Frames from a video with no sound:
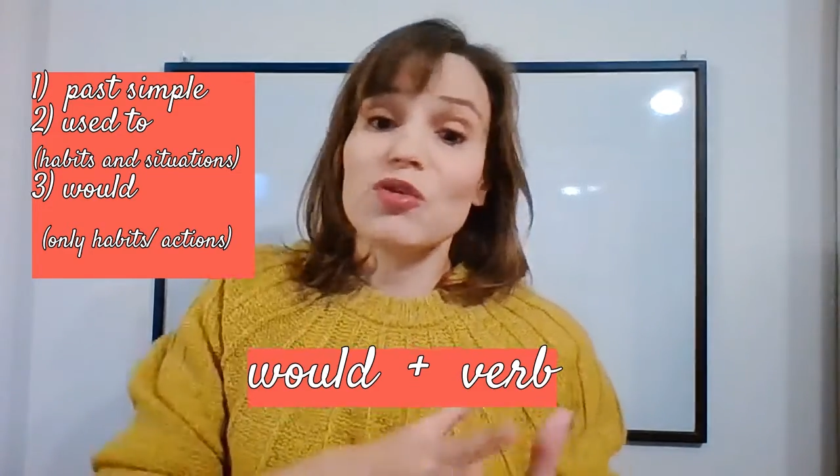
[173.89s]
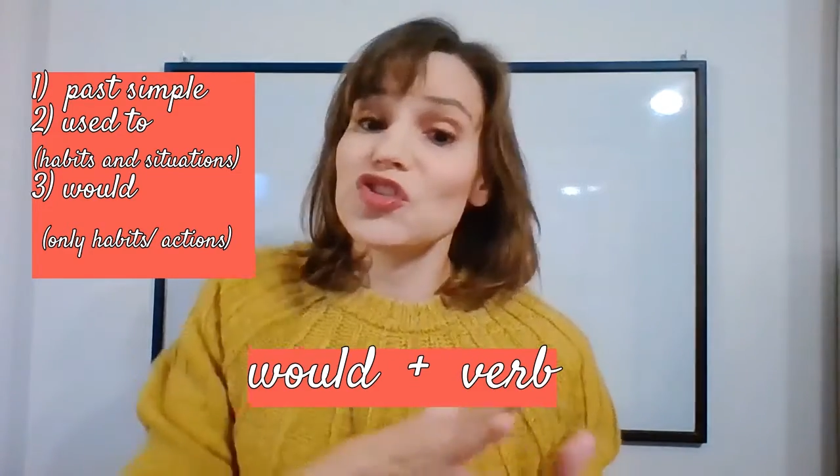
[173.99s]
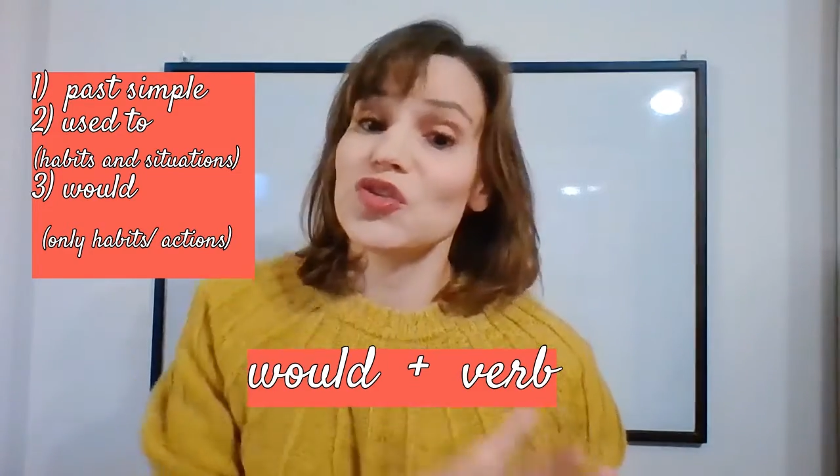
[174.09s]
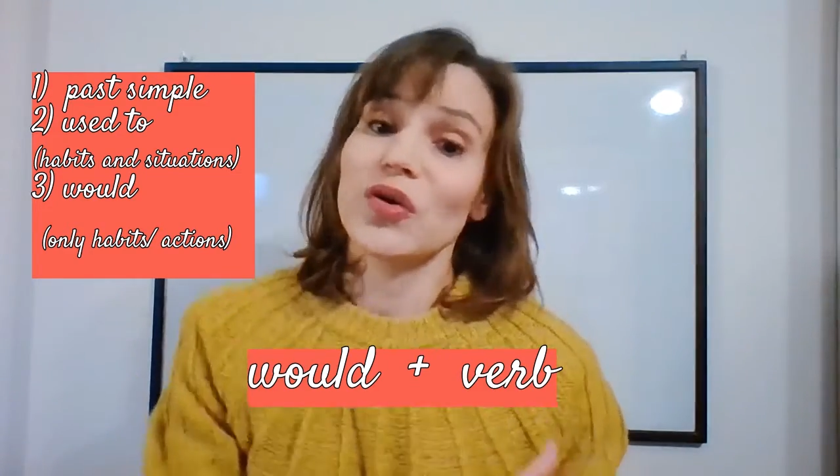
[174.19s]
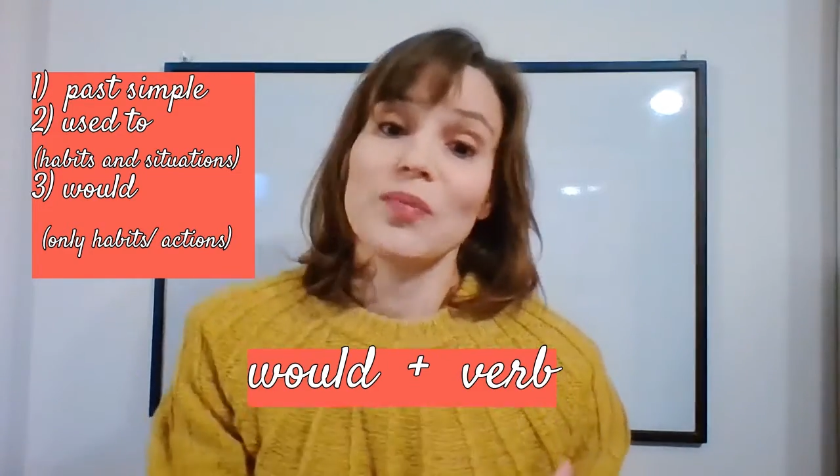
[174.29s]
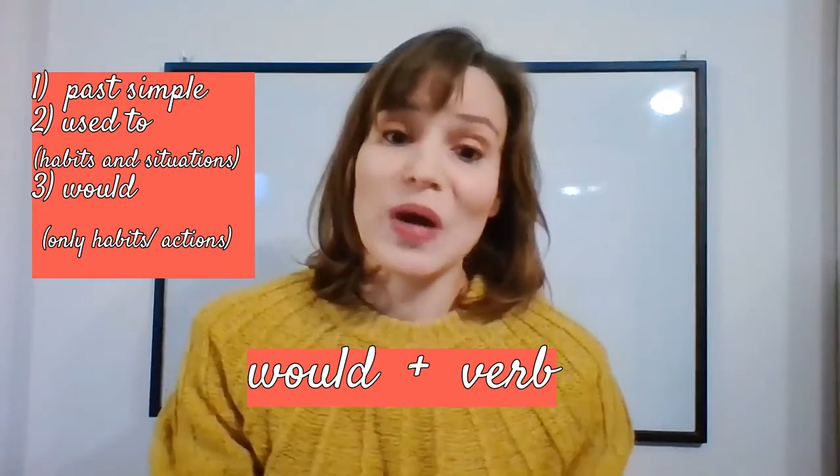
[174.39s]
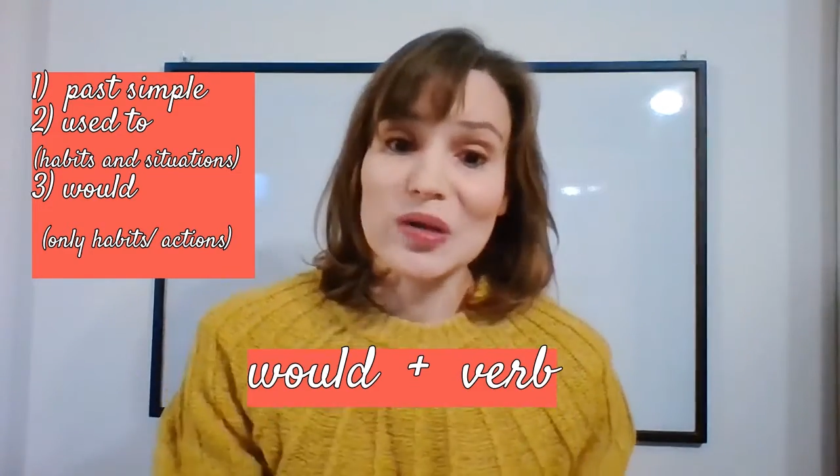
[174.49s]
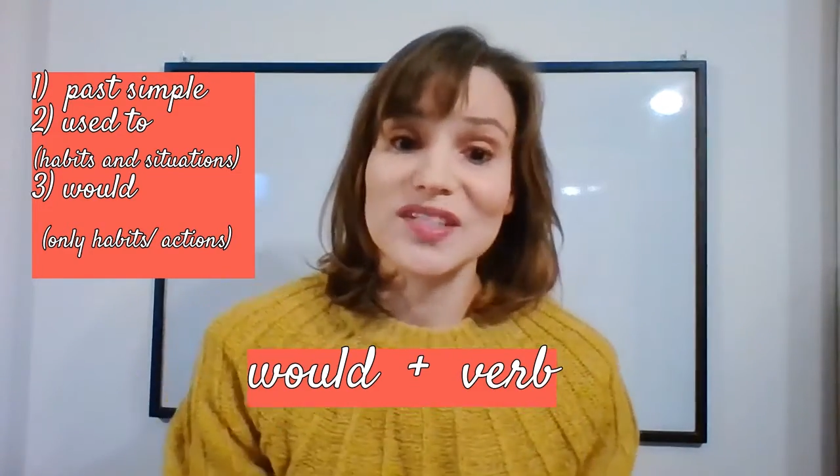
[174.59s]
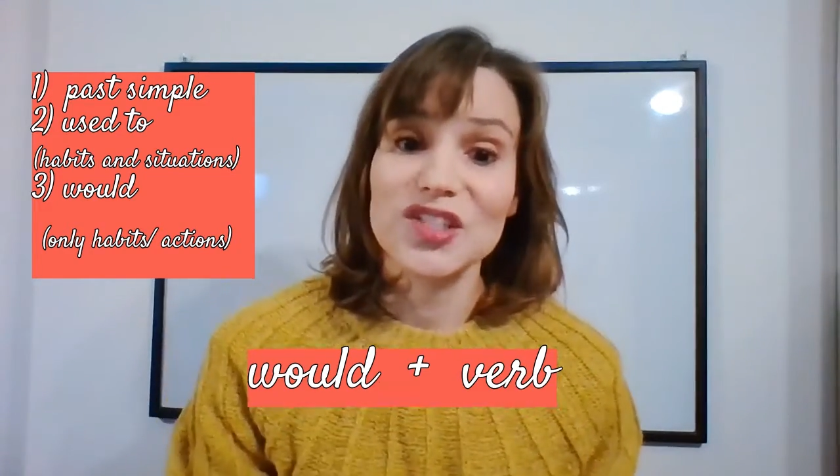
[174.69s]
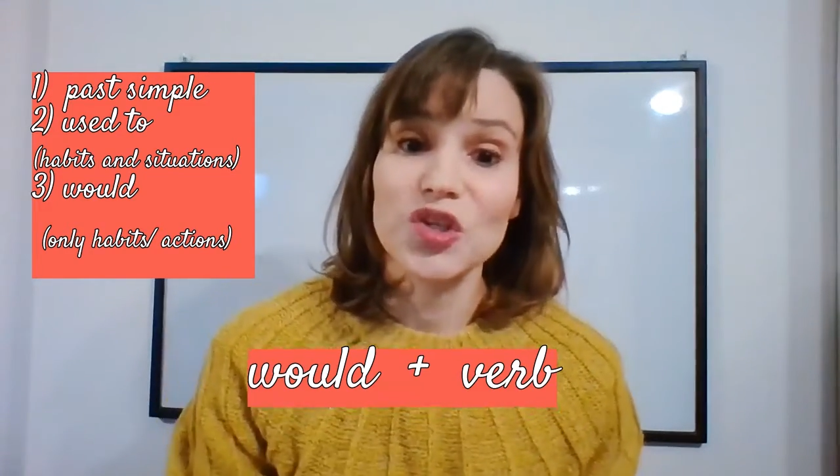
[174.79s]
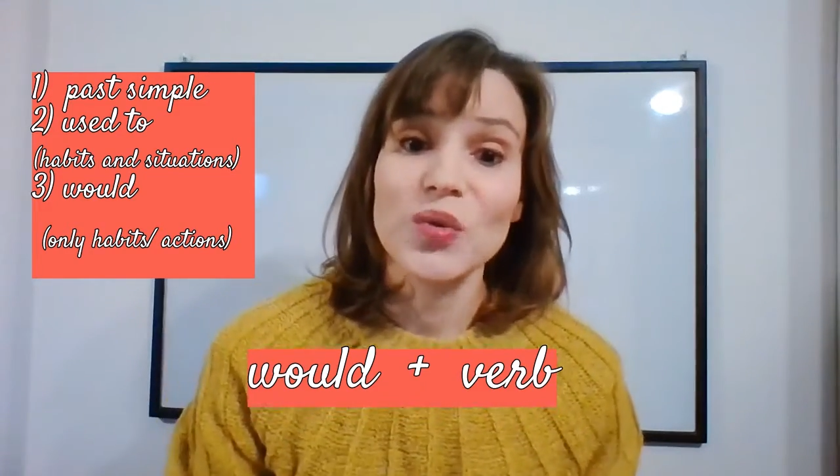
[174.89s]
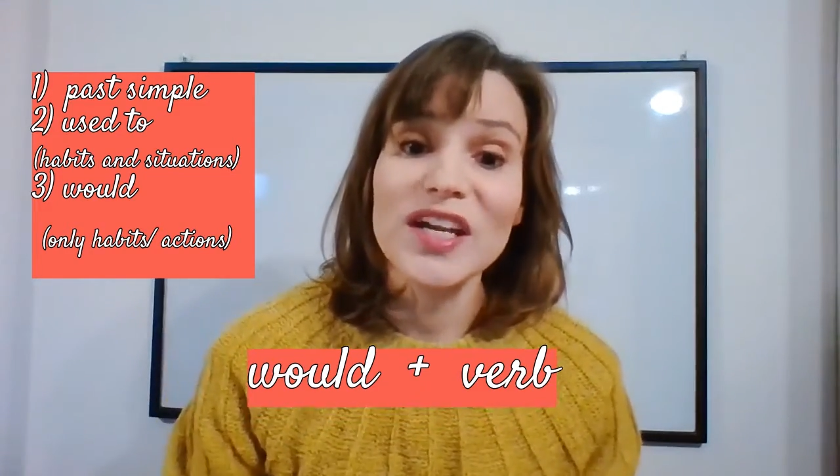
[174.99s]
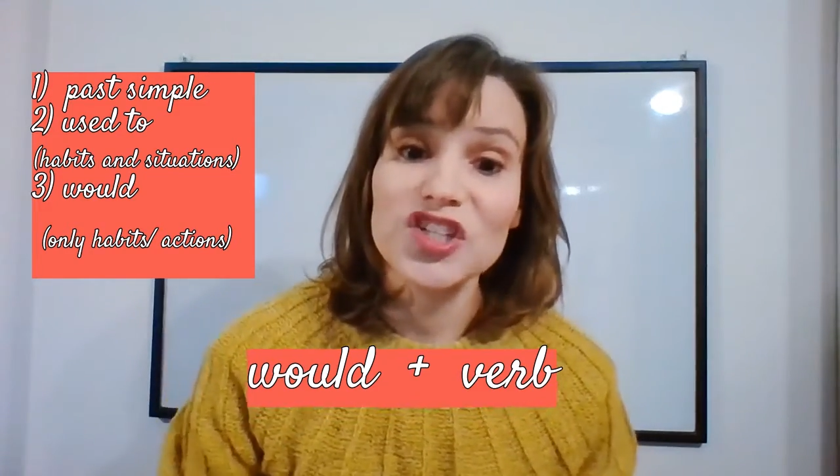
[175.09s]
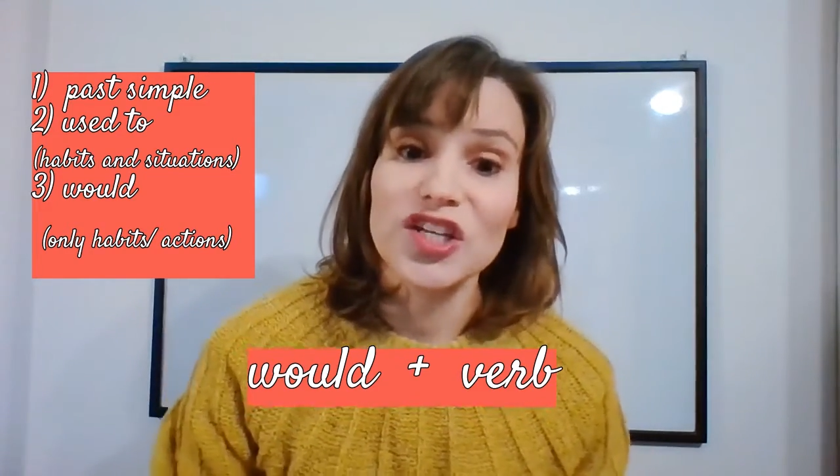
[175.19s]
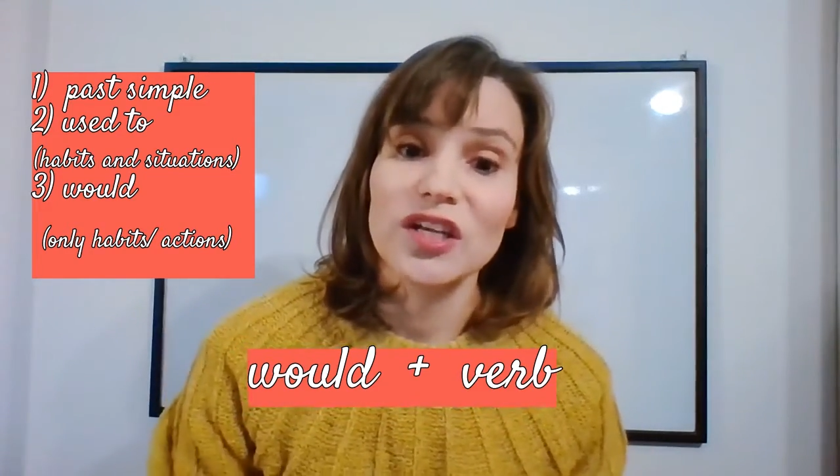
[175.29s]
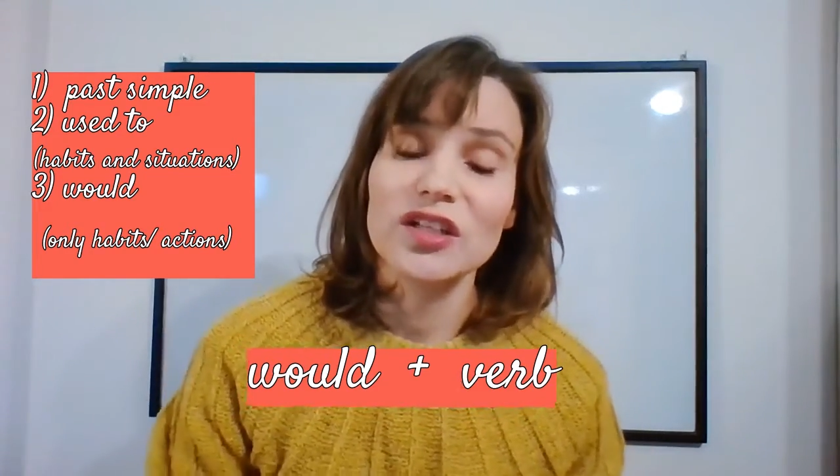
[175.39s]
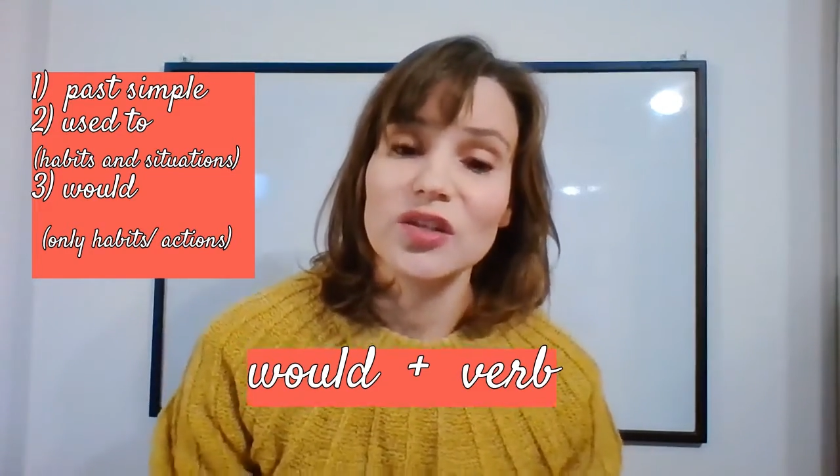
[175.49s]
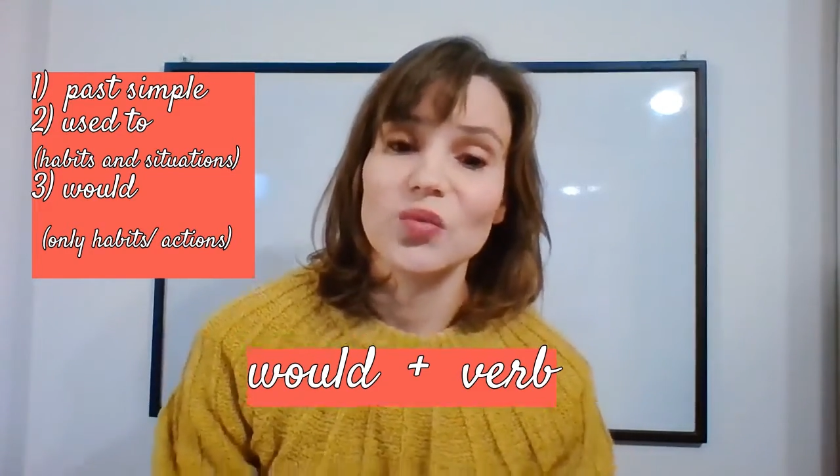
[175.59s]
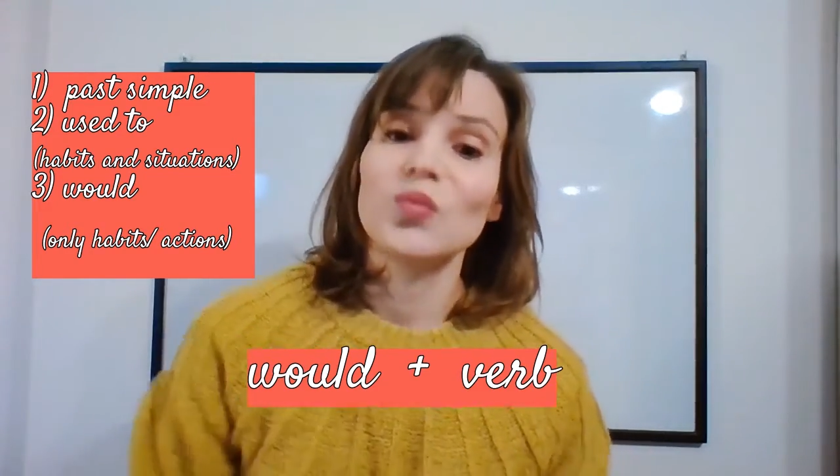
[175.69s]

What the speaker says: to talk about a situation,